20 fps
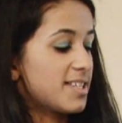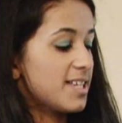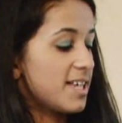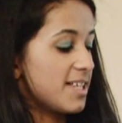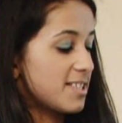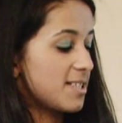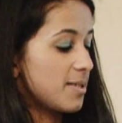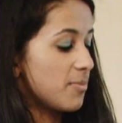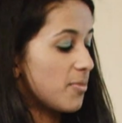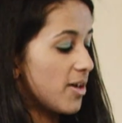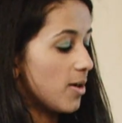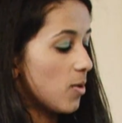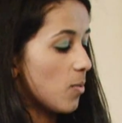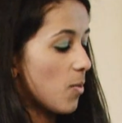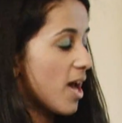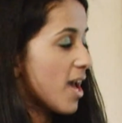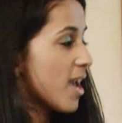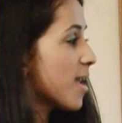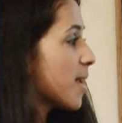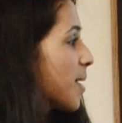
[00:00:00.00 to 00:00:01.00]
I thought they did
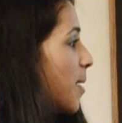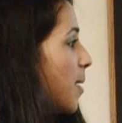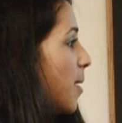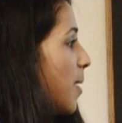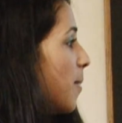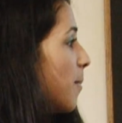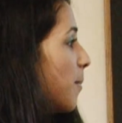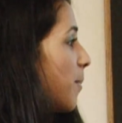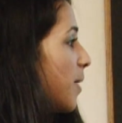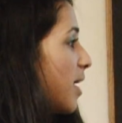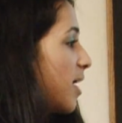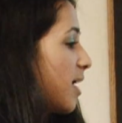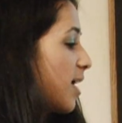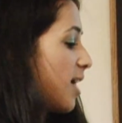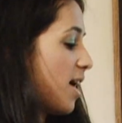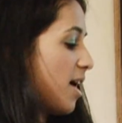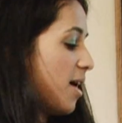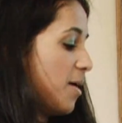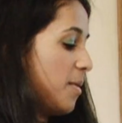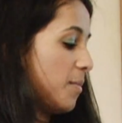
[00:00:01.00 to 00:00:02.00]
fantastic. They
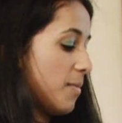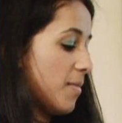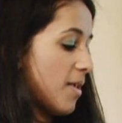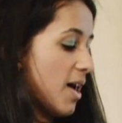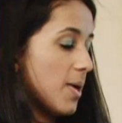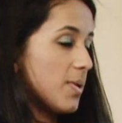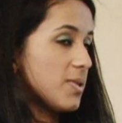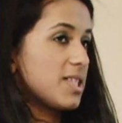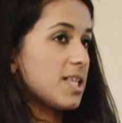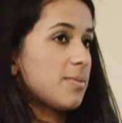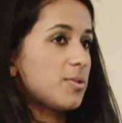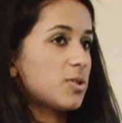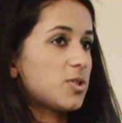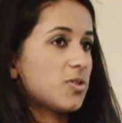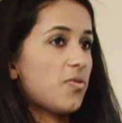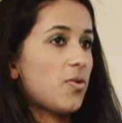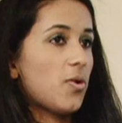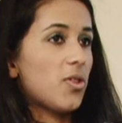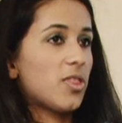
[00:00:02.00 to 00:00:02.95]
came up with something